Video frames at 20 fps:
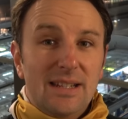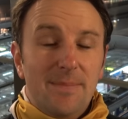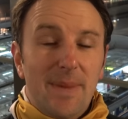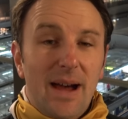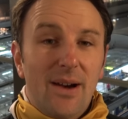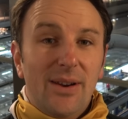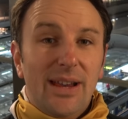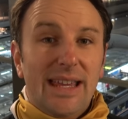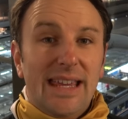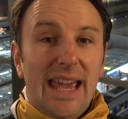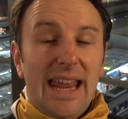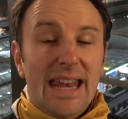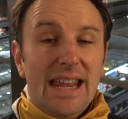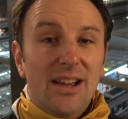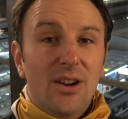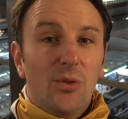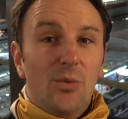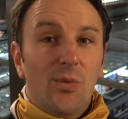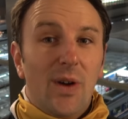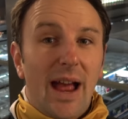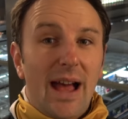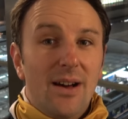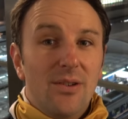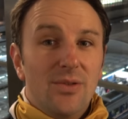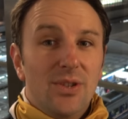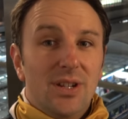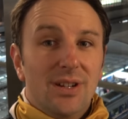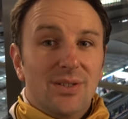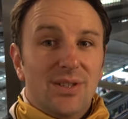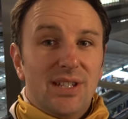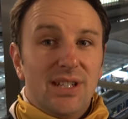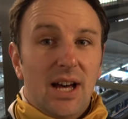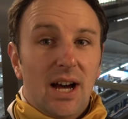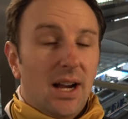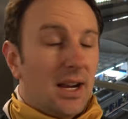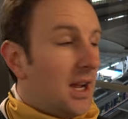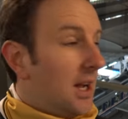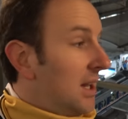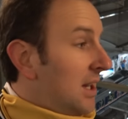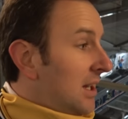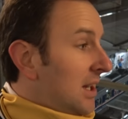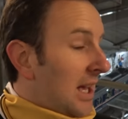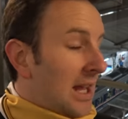about getting around Osaka.